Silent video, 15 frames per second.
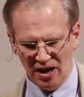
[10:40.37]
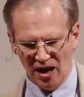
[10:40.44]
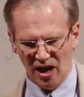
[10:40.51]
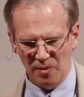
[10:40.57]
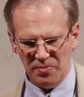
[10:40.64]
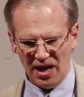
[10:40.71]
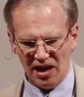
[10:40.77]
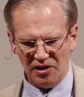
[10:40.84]

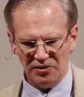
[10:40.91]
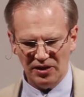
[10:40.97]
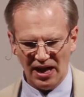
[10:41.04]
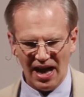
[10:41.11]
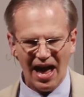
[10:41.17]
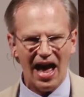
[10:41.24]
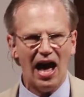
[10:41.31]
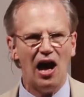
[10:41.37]
about
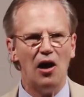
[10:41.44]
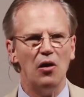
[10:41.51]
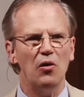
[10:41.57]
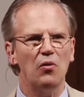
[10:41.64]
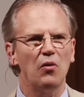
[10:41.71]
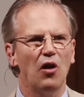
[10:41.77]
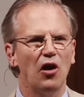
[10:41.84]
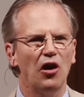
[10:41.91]

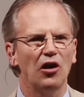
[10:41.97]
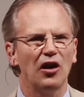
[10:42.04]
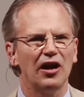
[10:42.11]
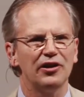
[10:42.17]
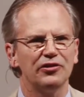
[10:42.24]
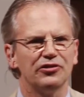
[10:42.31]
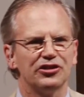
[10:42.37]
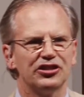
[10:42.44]
how our
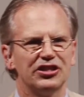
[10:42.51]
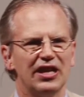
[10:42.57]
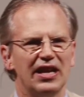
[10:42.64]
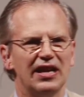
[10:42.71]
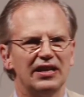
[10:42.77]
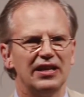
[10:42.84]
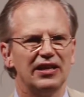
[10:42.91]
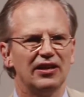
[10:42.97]

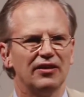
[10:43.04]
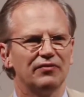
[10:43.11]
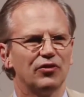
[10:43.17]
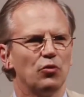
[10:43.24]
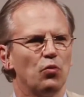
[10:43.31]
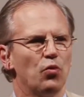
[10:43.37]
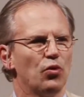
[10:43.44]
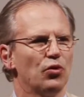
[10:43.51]
understanding of
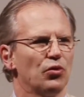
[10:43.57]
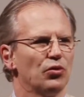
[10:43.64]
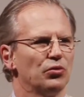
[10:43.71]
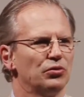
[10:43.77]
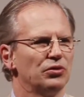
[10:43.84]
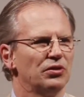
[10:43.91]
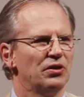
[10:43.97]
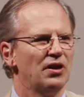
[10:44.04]
the
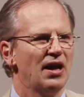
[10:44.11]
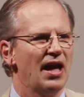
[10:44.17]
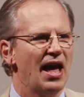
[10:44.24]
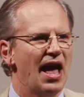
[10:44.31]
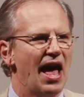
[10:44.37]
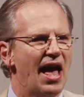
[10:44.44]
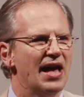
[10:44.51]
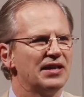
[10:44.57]
world
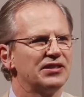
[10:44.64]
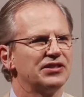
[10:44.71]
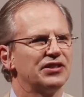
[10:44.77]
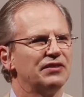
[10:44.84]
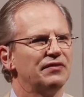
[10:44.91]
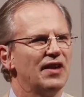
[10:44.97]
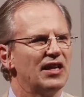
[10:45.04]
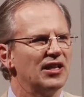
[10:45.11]
has
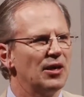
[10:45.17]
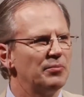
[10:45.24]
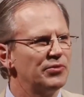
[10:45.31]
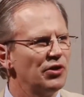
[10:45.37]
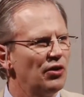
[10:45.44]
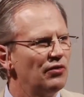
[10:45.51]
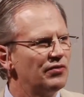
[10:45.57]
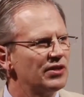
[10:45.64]

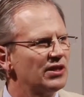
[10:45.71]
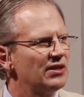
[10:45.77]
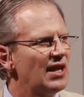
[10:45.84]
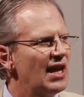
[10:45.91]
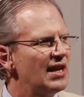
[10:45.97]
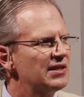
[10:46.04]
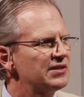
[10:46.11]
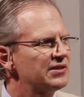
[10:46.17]
developed over the
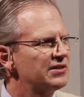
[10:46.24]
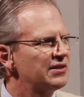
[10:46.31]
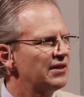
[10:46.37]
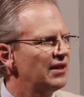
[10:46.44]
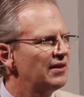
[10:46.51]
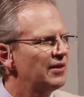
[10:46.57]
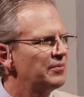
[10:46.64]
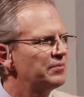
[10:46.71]
last
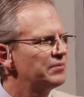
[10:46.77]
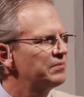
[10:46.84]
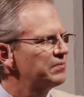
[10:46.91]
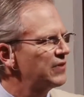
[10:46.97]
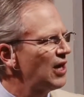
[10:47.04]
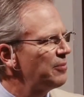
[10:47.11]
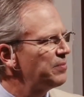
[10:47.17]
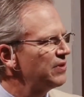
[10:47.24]
um,
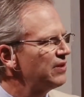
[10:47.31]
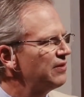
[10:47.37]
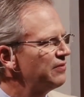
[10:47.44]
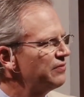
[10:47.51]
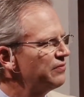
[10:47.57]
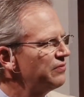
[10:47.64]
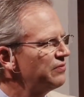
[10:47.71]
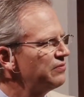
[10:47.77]
couple
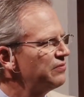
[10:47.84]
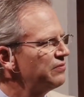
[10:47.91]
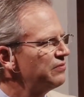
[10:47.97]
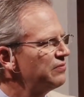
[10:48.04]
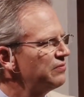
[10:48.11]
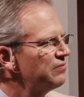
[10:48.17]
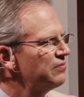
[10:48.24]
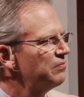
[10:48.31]
of
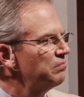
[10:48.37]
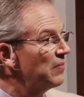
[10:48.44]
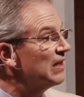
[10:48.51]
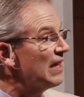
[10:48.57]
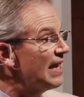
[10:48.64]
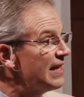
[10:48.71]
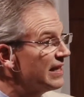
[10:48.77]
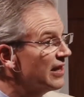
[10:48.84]

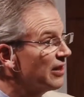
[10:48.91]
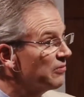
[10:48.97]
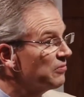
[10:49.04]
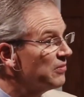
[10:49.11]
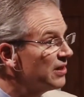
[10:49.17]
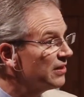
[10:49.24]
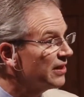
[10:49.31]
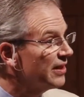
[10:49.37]
millennia,
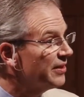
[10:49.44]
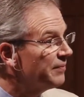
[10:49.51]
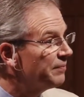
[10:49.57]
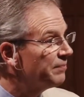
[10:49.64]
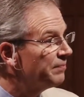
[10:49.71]
really,